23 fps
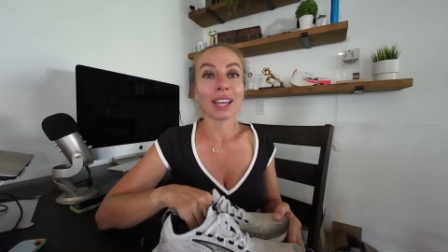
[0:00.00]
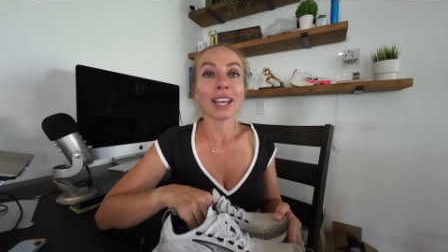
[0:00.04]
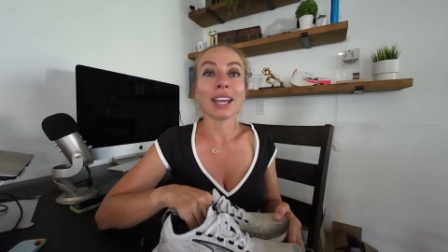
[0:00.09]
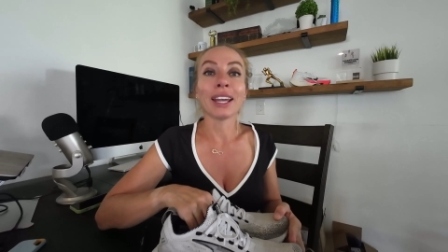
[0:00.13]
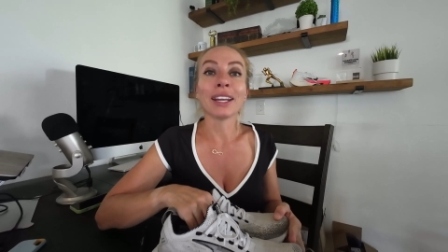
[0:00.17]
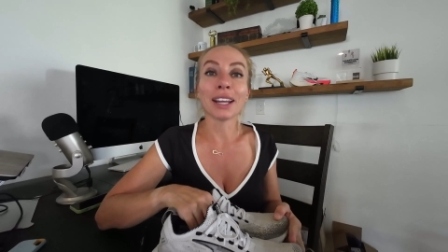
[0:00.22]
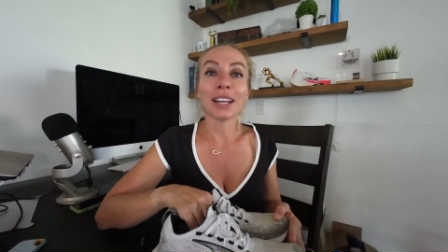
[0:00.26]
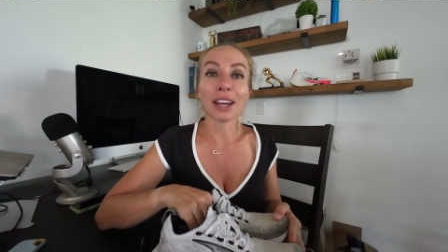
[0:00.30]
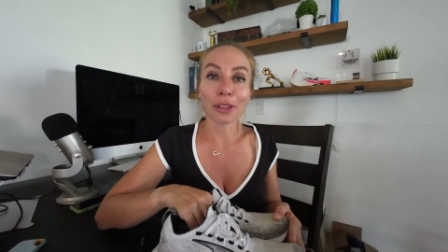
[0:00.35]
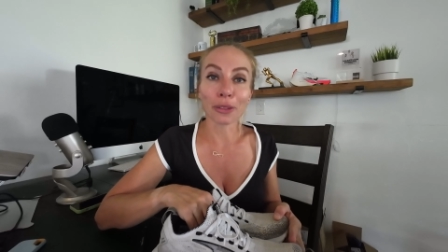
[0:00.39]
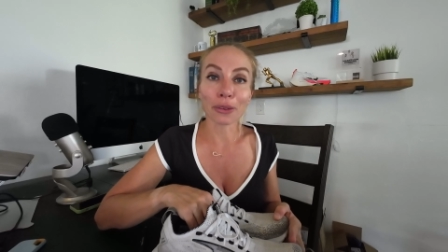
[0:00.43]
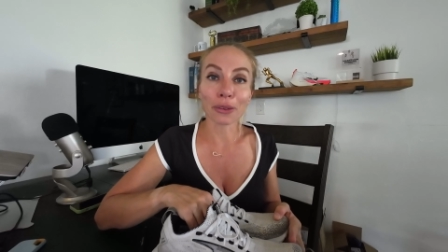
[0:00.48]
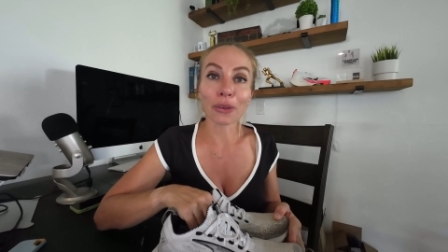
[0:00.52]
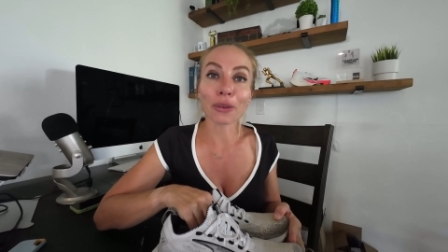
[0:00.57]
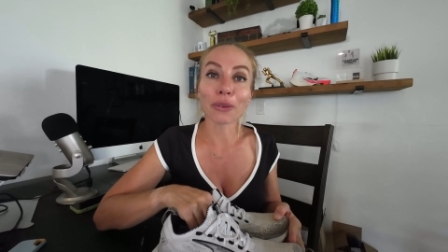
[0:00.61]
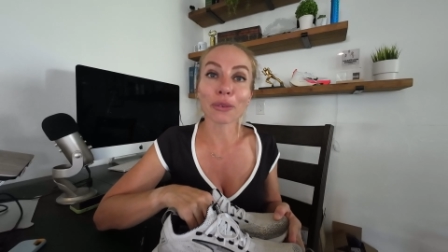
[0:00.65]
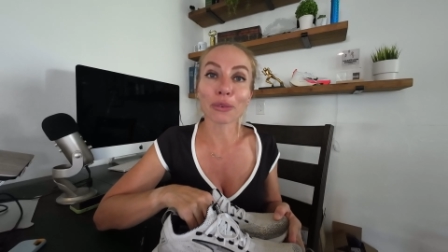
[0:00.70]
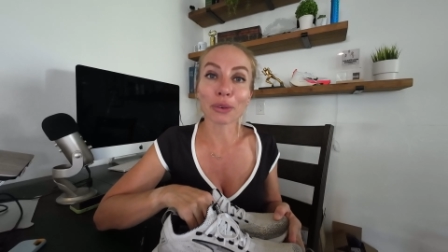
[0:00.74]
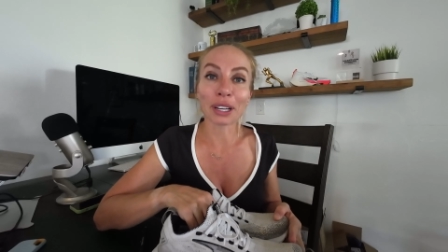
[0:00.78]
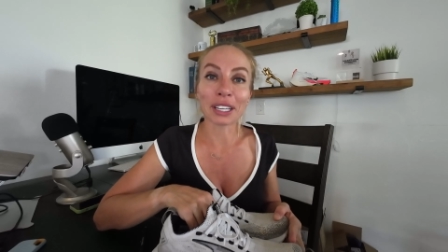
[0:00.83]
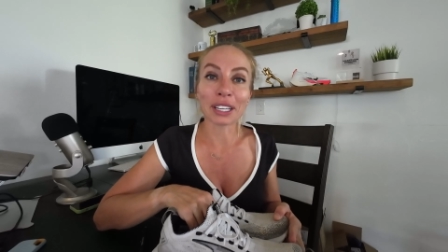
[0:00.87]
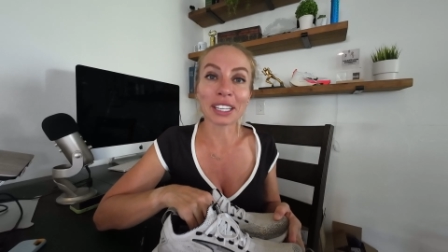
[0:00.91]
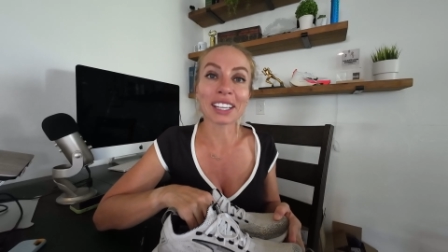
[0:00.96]
and other
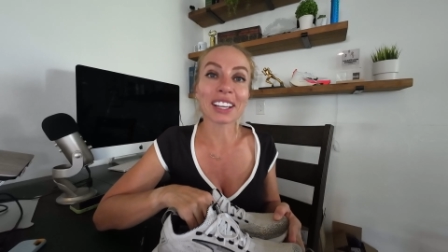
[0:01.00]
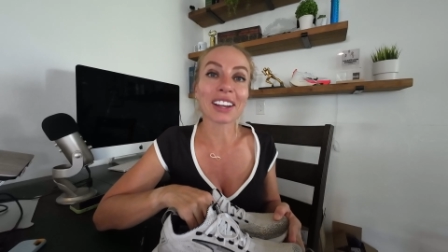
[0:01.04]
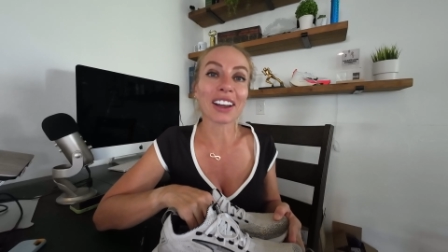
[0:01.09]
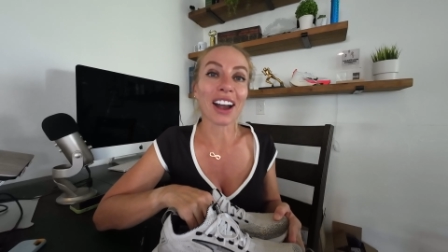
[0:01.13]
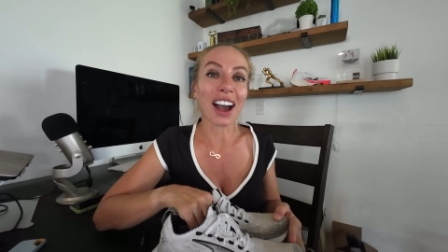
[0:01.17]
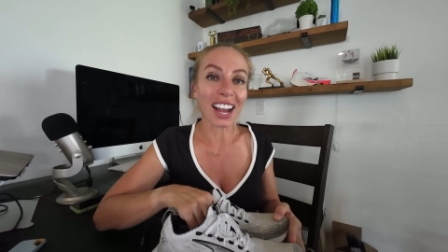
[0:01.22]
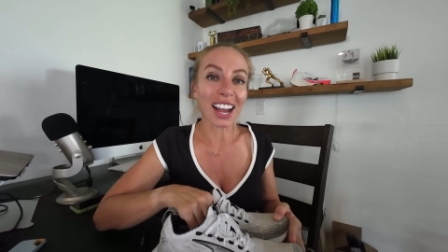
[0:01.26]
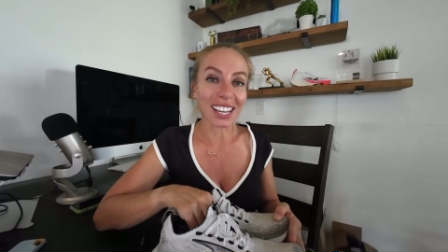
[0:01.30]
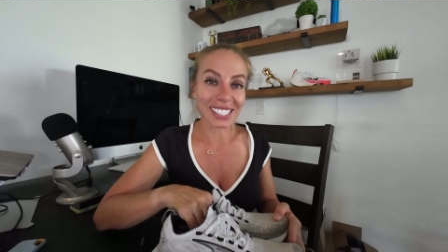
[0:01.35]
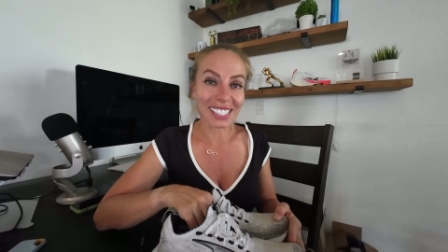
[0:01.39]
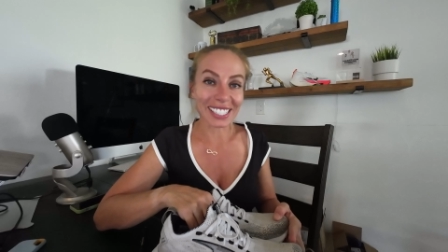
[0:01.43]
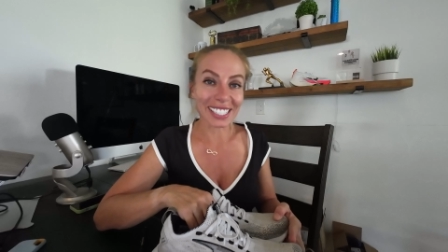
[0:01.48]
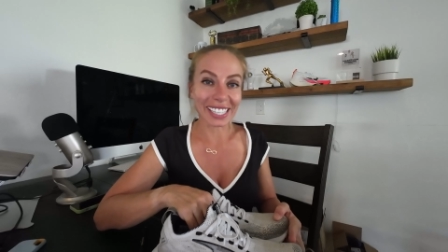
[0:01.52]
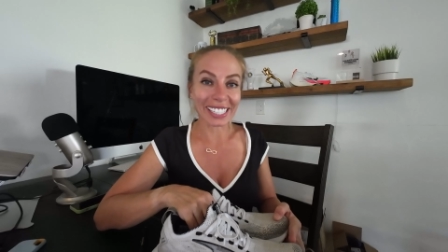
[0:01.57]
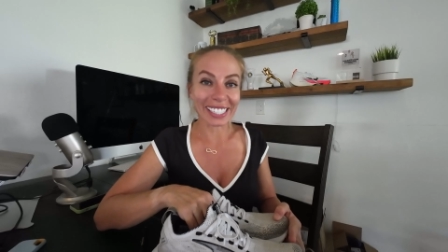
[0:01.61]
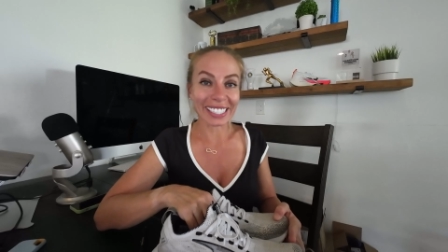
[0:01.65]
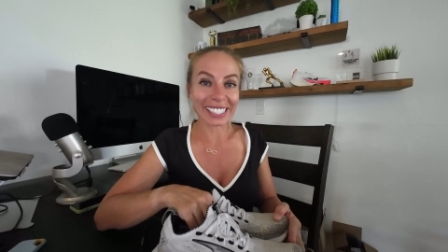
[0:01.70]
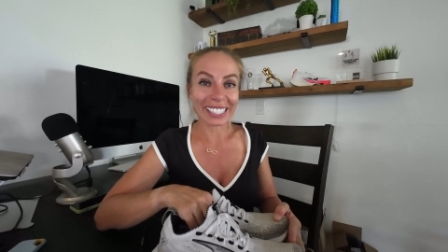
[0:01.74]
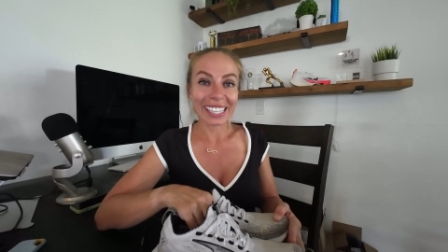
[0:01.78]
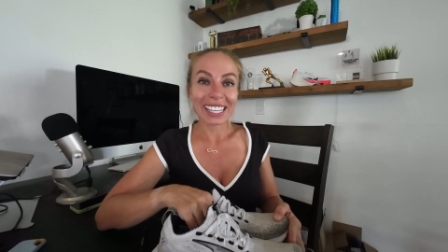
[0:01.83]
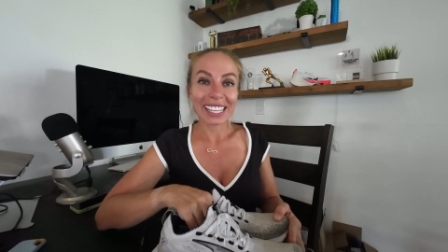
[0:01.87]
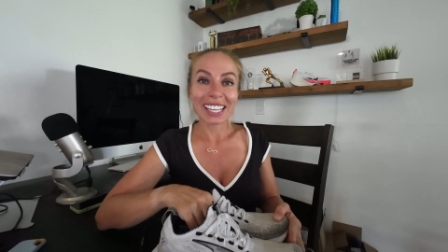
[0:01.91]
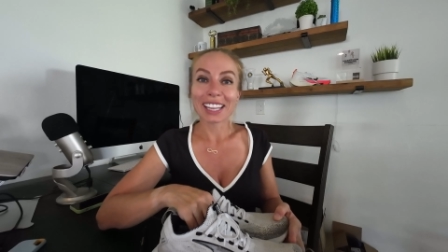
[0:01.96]
running content.